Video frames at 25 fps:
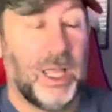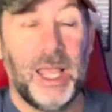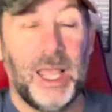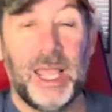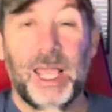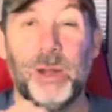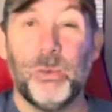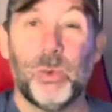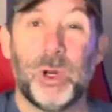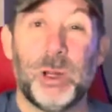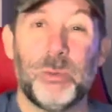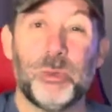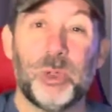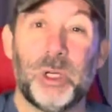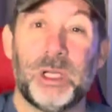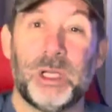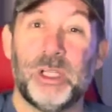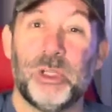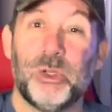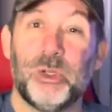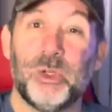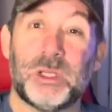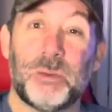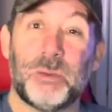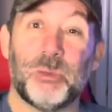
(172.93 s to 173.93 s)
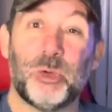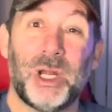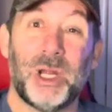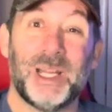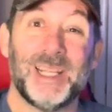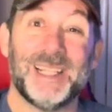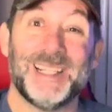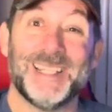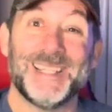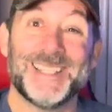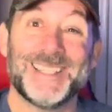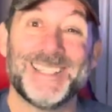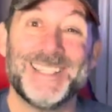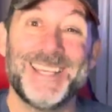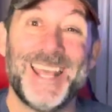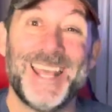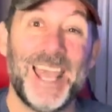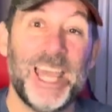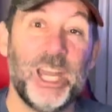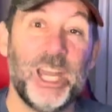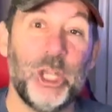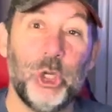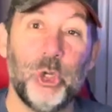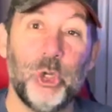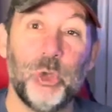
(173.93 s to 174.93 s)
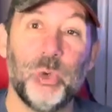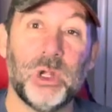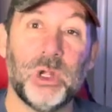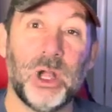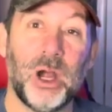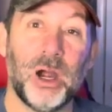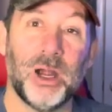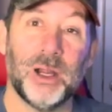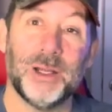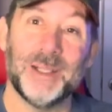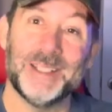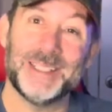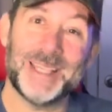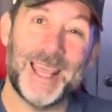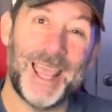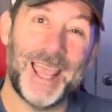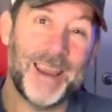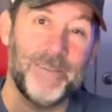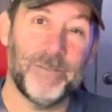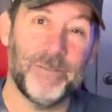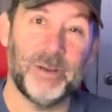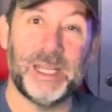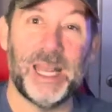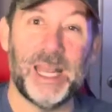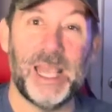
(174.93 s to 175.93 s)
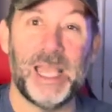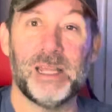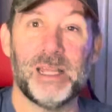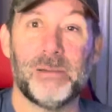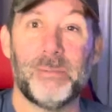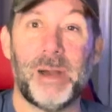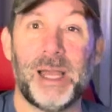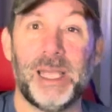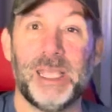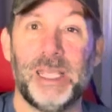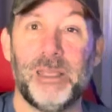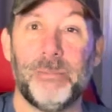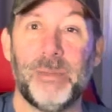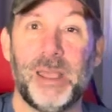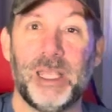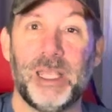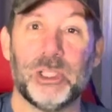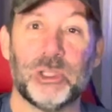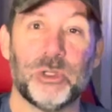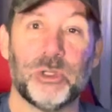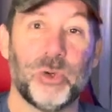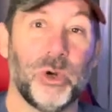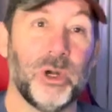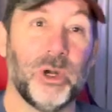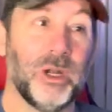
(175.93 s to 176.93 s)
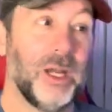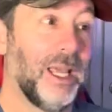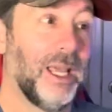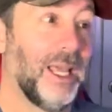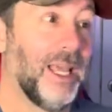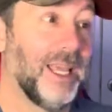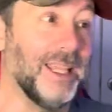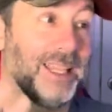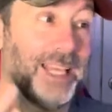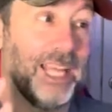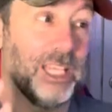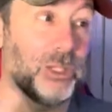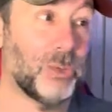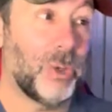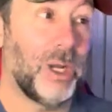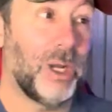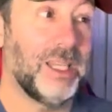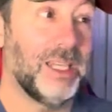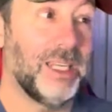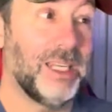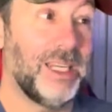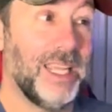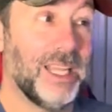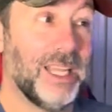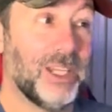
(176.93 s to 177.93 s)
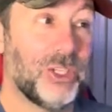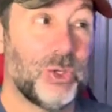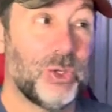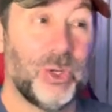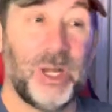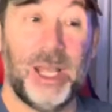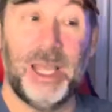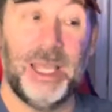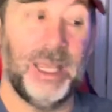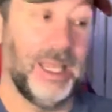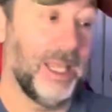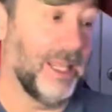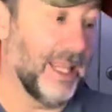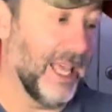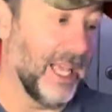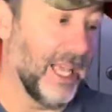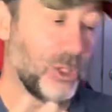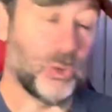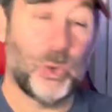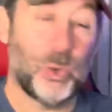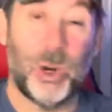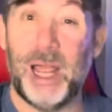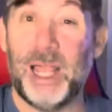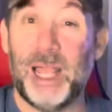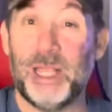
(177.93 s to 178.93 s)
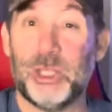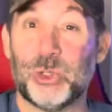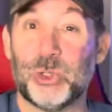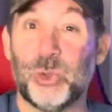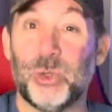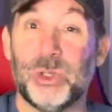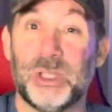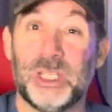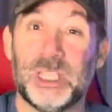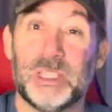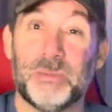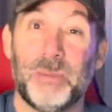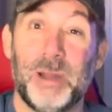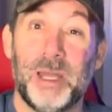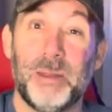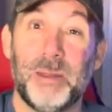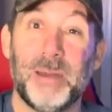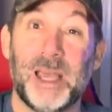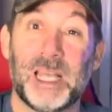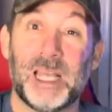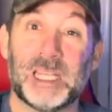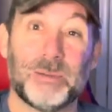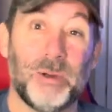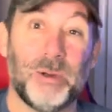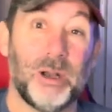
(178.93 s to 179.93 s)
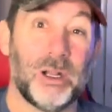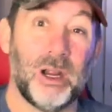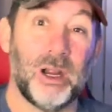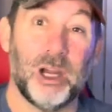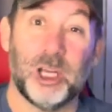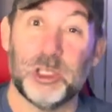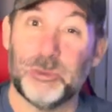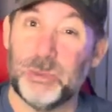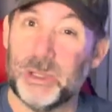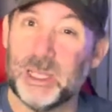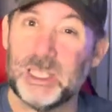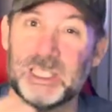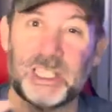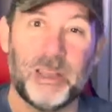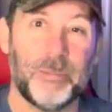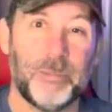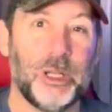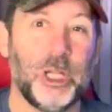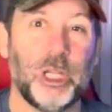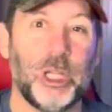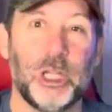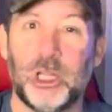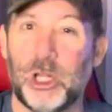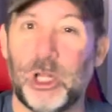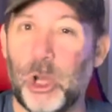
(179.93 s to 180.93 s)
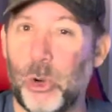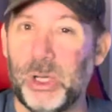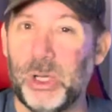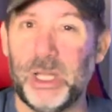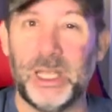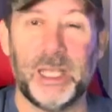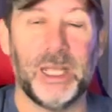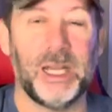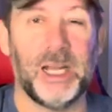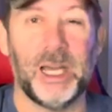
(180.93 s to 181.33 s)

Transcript: And what I'm trying to do is I'm trying to list 10 new cards every day on my eBay store. That's what I did yesterday, and that's why I sold this many basketball cards, because I've been loading it